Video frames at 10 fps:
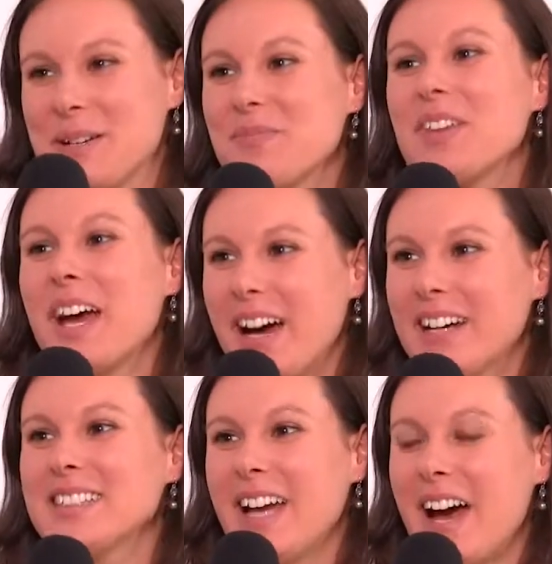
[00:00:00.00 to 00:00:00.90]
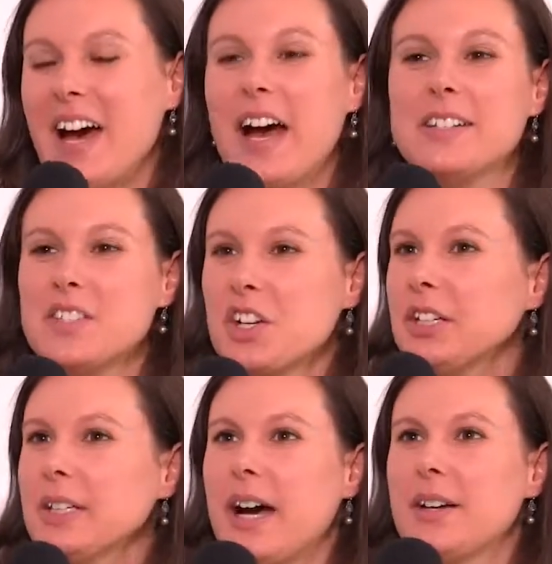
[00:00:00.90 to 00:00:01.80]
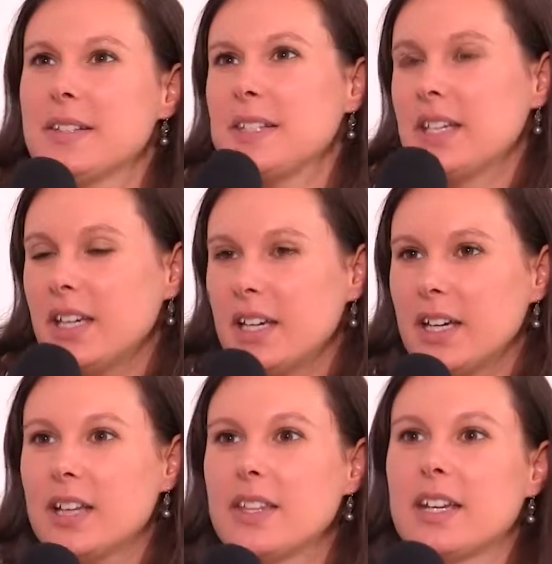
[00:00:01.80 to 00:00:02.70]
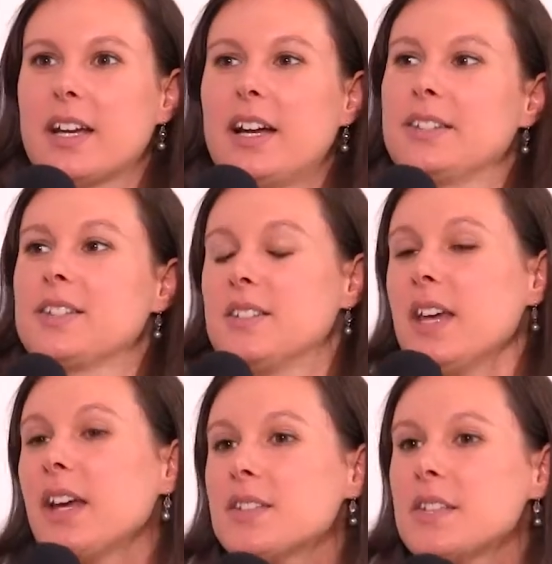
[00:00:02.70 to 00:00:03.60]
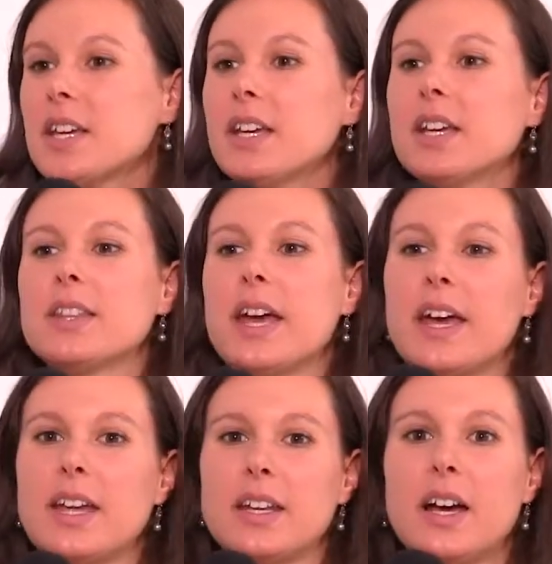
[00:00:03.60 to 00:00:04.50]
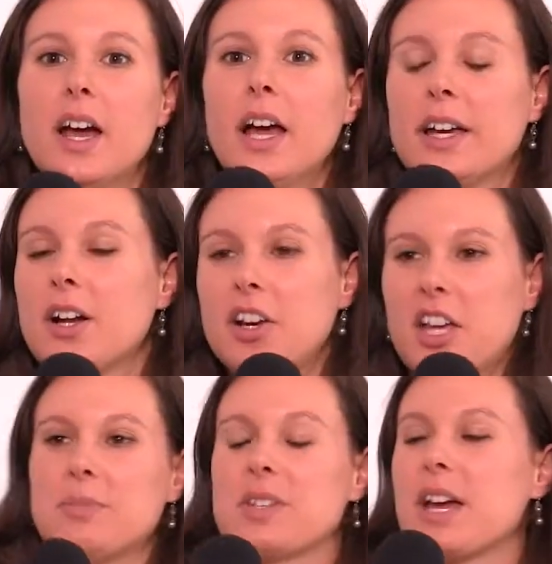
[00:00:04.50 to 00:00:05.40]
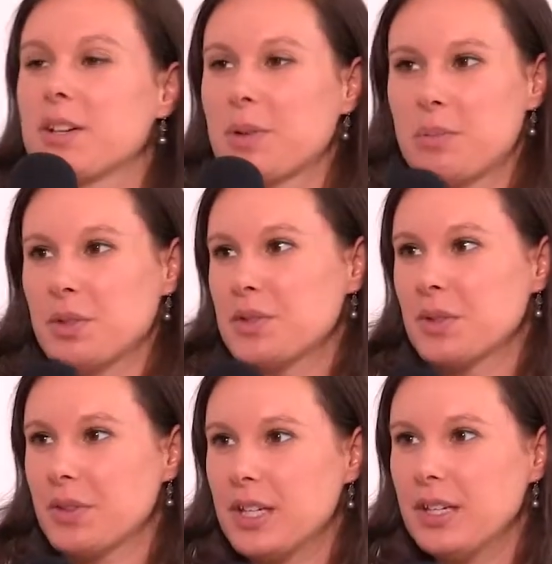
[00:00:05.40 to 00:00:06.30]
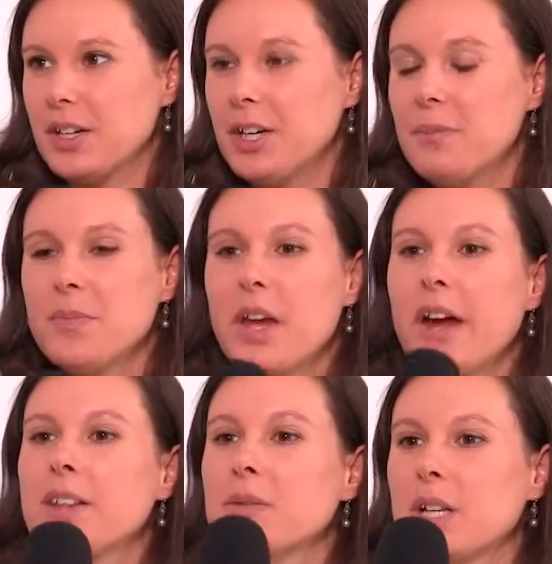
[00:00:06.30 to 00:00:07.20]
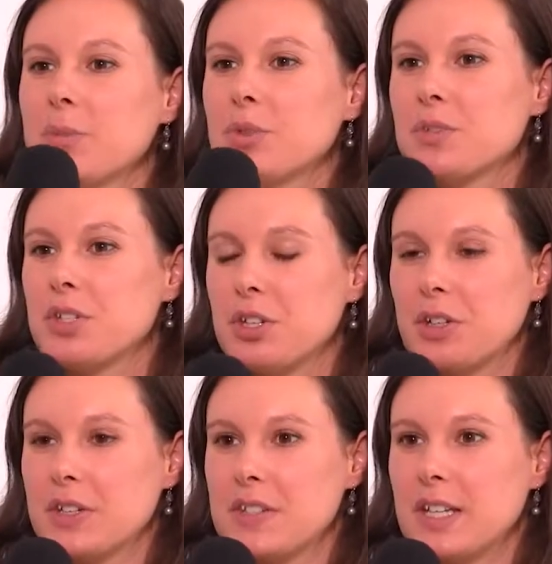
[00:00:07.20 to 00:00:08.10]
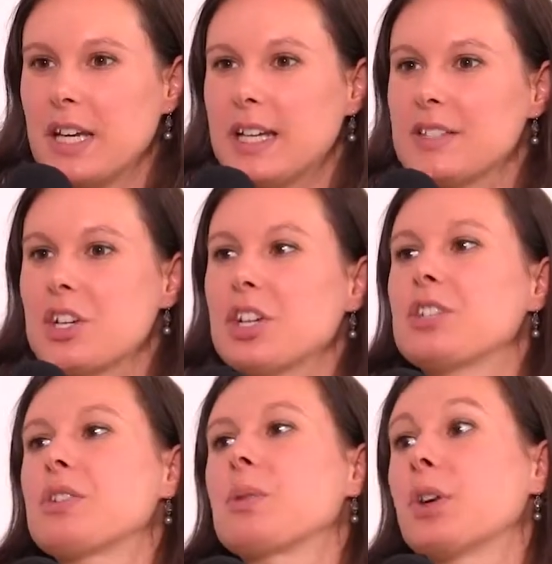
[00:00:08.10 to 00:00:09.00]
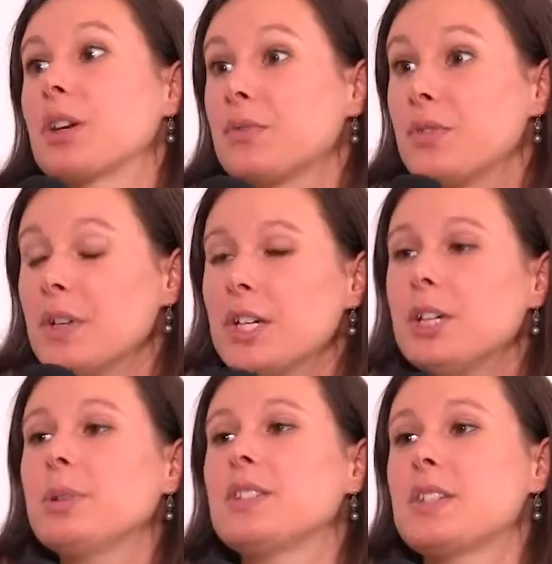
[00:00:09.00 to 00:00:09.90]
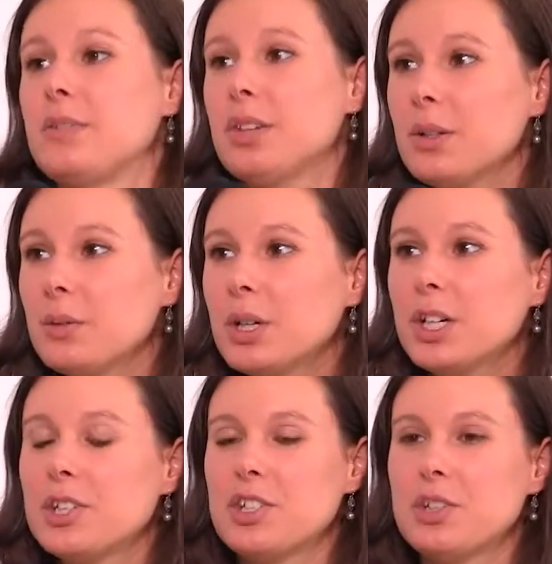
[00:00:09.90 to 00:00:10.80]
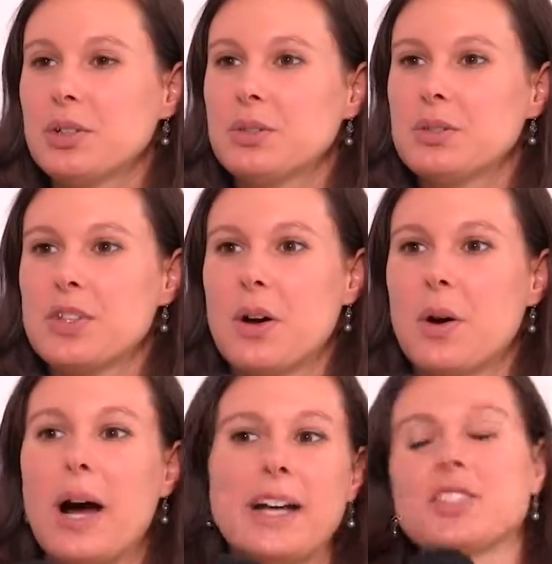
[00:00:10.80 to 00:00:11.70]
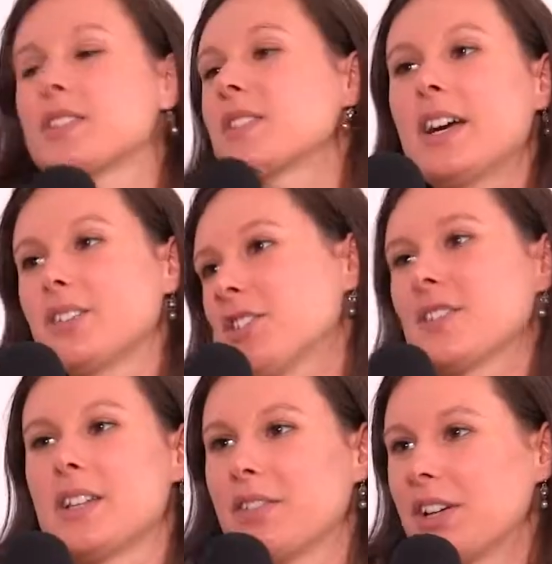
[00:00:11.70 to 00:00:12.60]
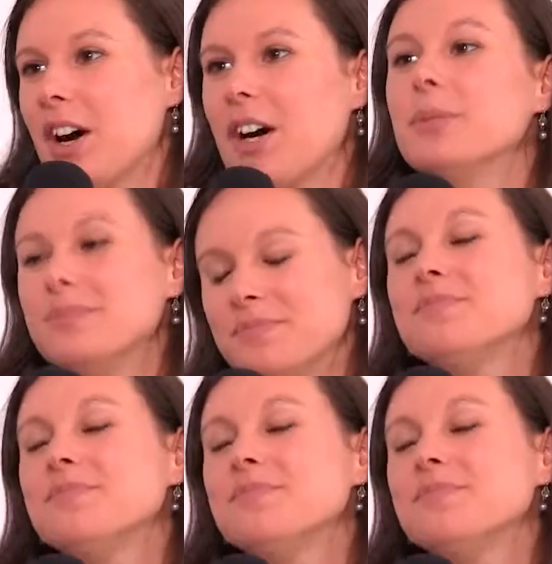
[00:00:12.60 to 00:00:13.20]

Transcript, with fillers: That's, yeah, amazing. Yeah. I started out singing, and then I got into dancing, and then it all came together with musical theater. And then when I moved to New York City, I started doing more film and TV work too. So I just love it all. Yeah.